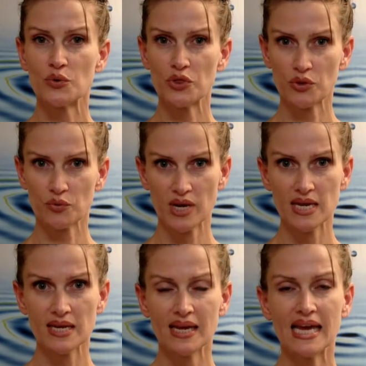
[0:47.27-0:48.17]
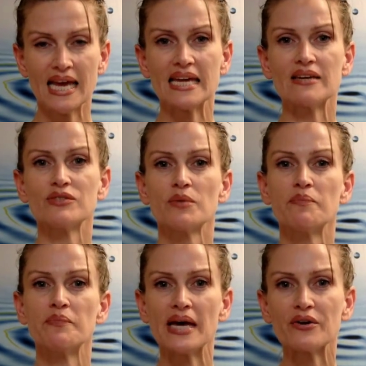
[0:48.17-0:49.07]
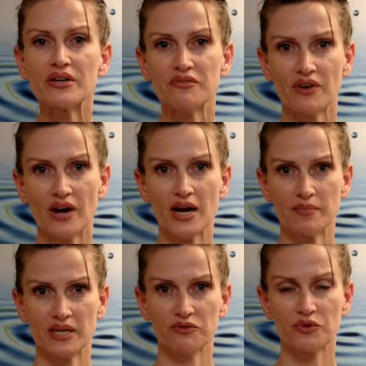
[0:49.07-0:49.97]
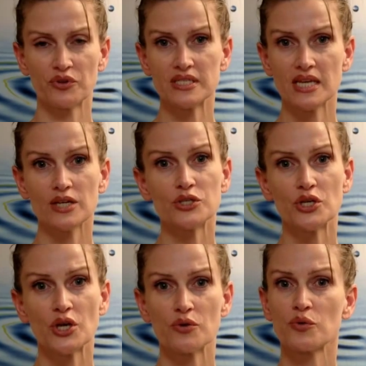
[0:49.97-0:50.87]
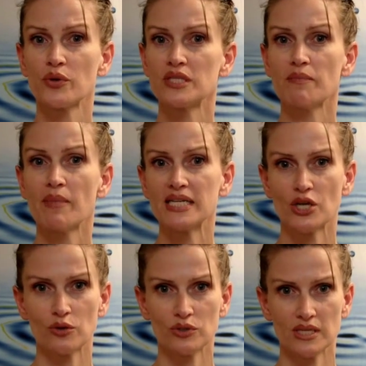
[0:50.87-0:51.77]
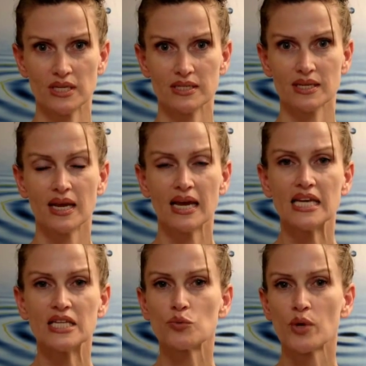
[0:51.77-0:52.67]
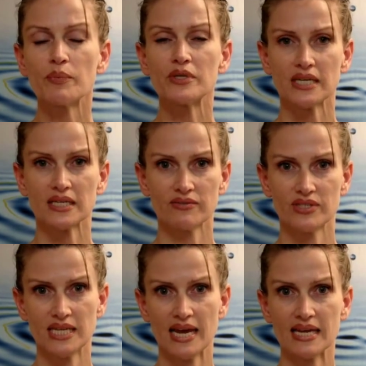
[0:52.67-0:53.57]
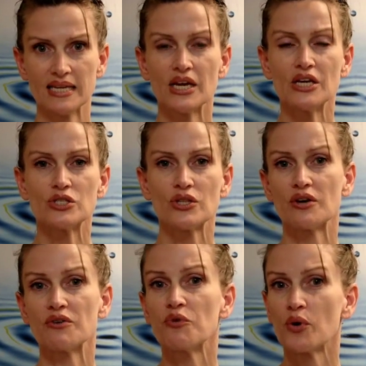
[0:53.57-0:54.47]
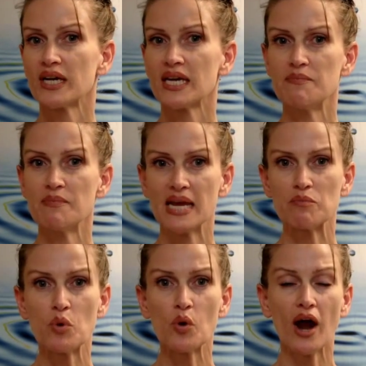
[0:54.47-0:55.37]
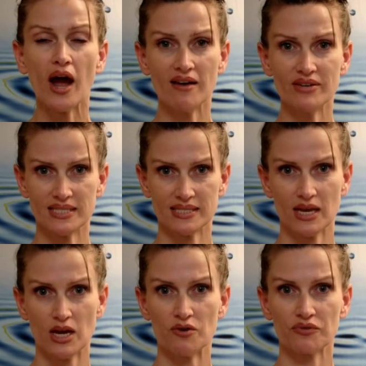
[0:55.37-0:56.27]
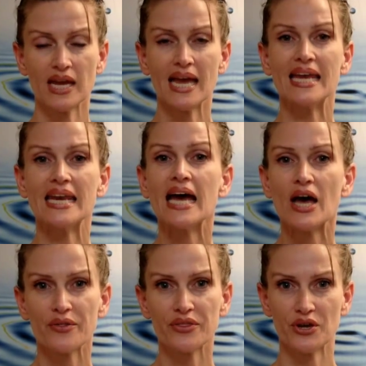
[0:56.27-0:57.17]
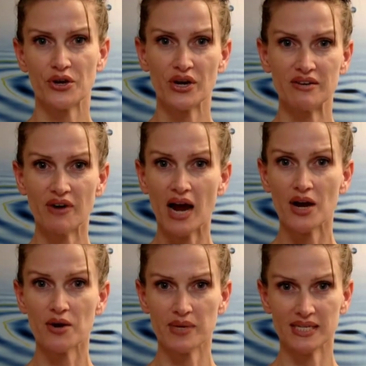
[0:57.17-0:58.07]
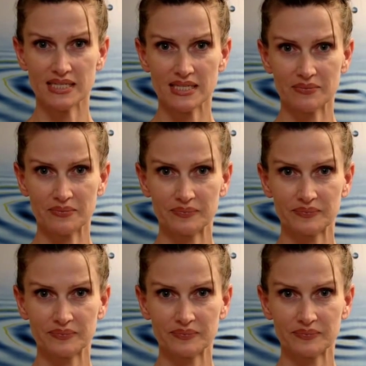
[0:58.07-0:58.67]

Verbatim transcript: So three, it gives a better environment for the cell to go through its mitosis, its reproductive state, so therefore it can make more of itself in a healthier environment.